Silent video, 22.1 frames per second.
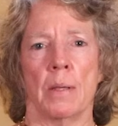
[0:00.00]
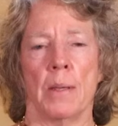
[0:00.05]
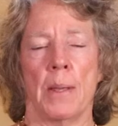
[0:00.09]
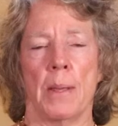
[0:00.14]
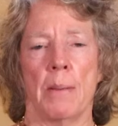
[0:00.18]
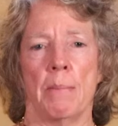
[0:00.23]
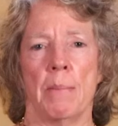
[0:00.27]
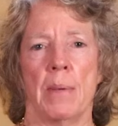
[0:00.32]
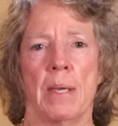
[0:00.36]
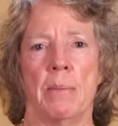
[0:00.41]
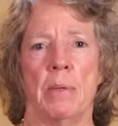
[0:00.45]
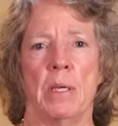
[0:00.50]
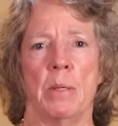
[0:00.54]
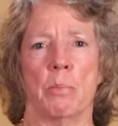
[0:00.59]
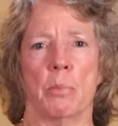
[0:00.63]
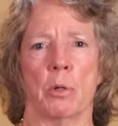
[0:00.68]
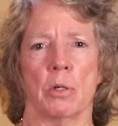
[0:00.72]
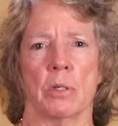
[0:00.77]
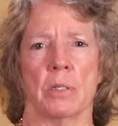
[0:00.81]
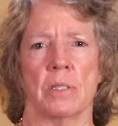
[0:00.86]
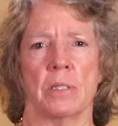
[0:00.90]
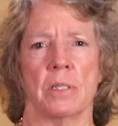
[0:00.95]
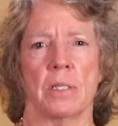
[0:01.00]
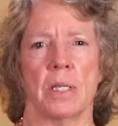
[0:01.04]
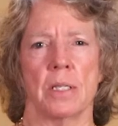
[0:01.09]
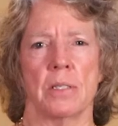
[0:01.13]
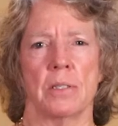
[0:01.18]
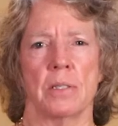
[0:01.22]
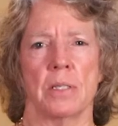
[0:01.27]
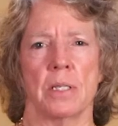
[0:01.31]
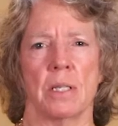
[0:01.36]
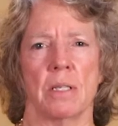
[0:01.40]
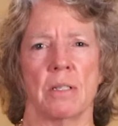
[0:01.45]
It may be
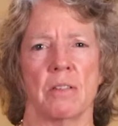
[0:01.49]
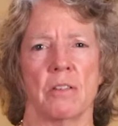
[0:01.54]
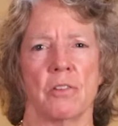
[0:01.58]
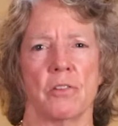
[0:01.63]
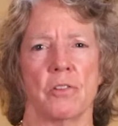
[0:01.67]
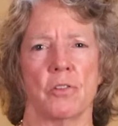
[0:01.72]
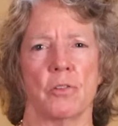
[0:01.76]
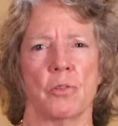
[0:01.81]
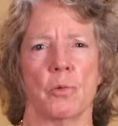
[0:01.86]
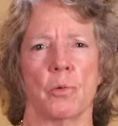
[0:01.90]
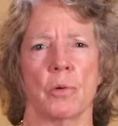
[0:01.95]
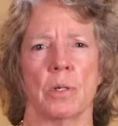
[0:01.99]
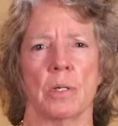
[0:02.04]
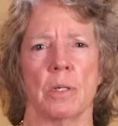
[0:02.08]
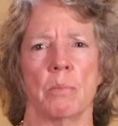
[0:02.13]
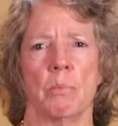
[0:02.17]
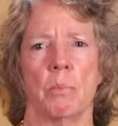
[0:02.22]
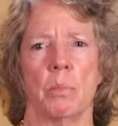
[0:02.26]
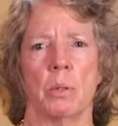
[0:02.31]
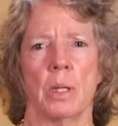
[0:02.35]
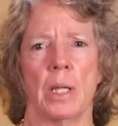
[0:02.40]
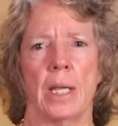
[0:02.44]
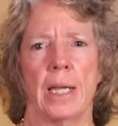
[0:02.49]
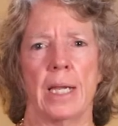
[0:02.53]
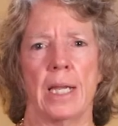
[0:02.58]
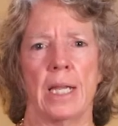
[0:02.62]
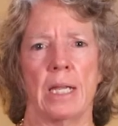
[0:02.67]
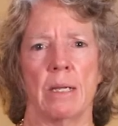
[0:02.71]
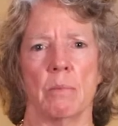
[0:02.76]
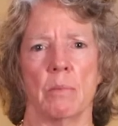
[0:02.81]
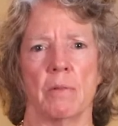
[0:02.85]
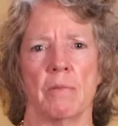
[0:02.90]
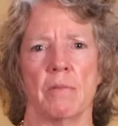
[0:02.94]
persistent, distorted
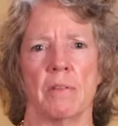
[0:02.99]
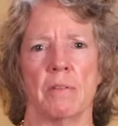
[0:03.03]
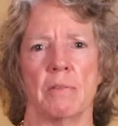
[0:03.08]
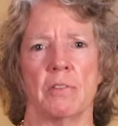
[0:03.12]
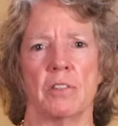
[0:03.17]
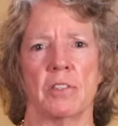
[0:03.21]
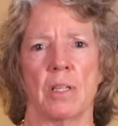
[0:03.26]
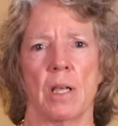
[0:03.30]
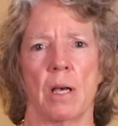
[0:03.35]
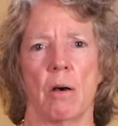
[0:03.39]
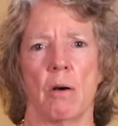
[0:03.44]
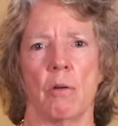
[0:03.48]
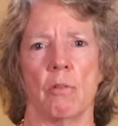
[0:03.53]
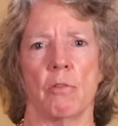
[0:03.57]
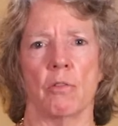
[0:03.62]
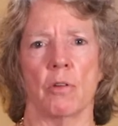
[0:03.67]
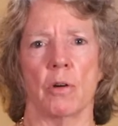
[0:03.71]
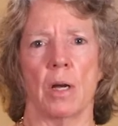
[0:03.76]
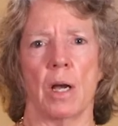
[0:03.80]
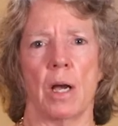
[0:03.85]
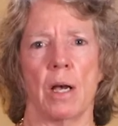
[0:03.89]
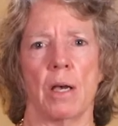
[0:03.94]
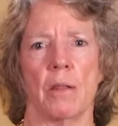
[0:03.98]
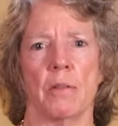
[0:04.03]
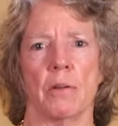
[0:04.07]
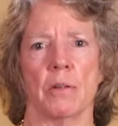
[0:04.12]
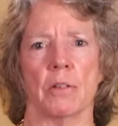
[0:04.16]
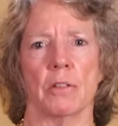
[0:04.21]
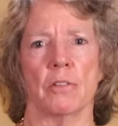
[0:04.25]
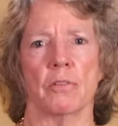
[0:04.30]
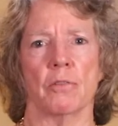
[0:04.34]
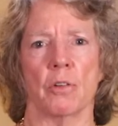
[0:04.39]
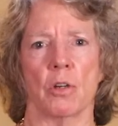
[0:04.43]
blame of the self or
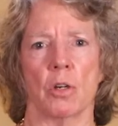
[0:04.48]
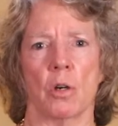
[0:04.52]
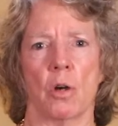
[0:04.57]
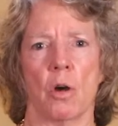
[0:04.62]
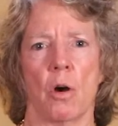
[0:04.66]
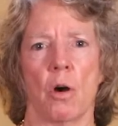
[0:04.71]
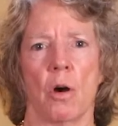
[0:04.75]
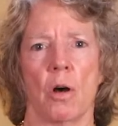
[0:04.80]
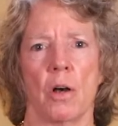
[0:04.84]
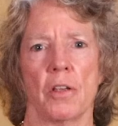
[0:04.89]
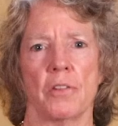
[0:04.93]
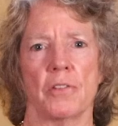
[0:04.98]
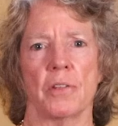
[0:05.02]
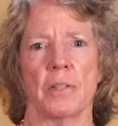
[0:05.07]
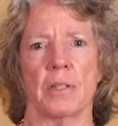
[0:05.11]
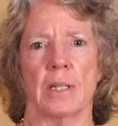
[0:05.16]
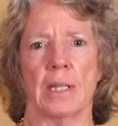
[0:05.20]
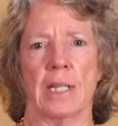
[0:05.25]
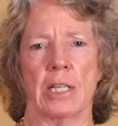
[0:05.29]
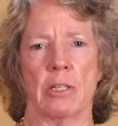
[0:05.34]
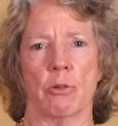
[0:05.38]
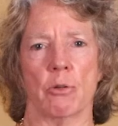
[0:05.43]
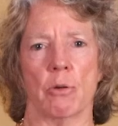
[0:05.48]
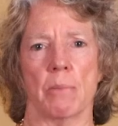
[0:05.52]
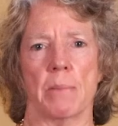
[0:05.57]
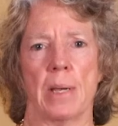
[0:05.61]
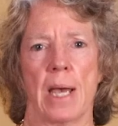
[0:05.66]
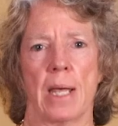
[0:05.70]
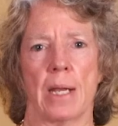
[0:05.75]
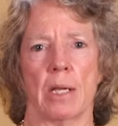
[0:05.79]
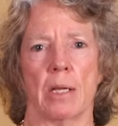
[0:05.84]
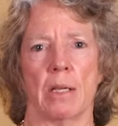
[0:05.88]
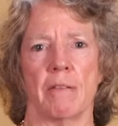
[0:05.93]
others for causing the
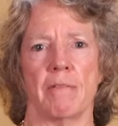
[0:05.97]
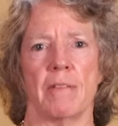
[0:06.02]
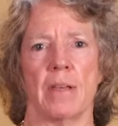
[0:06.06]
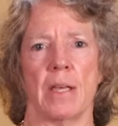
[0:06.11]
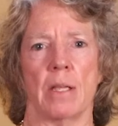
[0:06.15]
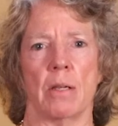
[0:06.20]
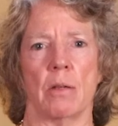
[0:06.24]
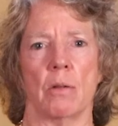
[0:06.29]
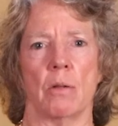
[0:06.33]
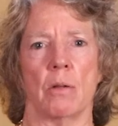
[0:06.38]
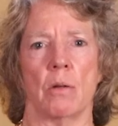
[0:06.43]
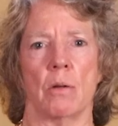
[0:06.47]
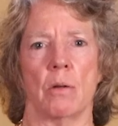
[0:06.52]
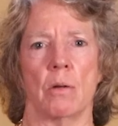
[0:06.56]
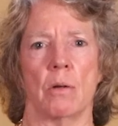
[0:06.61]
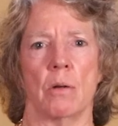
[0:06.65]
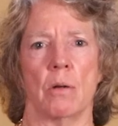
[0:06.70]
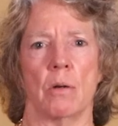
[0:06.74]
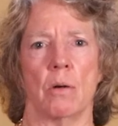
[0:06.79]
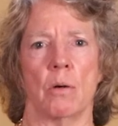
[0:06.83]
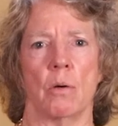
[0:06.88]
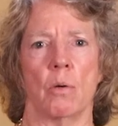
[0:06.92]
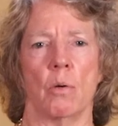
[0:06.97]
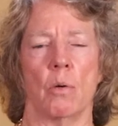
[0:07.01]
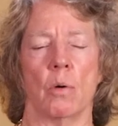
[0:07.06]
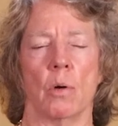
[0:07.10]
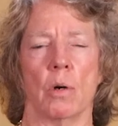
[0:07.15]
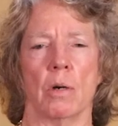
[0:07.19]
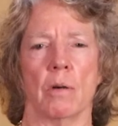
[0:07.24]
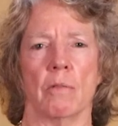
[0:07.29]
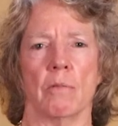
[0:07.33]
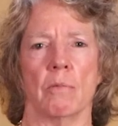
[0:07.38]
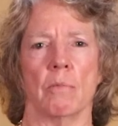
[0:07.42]
traumatic event
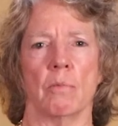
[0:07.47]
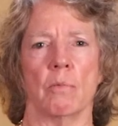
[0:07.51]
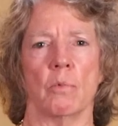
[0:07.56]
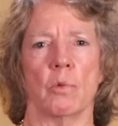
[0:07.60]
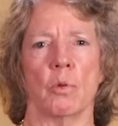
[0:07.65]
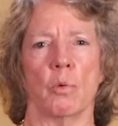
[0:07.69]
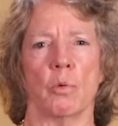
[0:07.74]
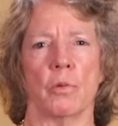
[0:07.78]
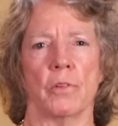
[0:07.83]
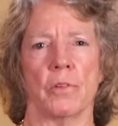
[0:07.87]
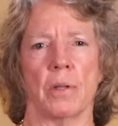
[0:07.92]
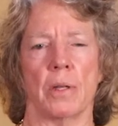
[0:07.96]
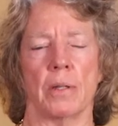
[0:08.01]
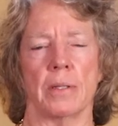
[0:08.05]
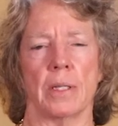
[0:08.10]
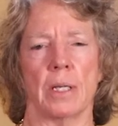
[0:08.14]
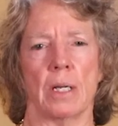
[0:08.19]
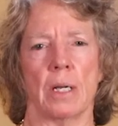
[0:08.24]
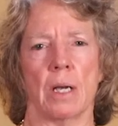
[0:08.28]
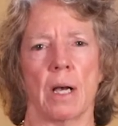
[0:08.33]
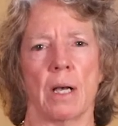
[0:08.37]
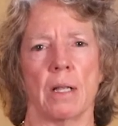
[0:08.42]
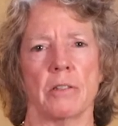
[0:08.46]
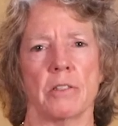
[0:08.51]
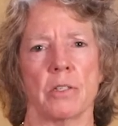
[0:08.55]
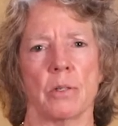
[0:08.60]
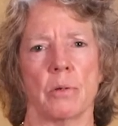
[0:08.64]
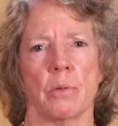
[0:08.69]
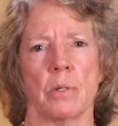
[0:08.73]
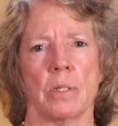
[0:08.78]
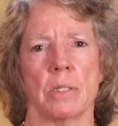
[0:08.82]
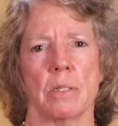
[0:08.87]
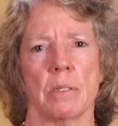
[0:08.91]
or the resulting
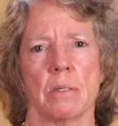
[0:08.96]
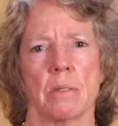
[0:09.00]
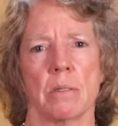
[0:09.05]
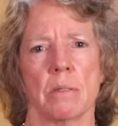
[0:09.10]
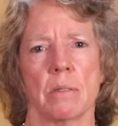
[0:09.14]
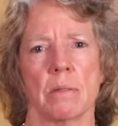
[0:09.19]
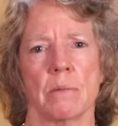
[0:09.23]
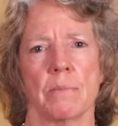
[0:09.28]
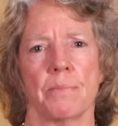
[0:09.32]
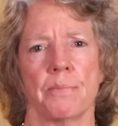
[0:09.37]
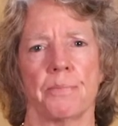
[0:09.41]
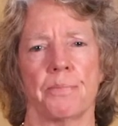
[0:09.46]
consequences.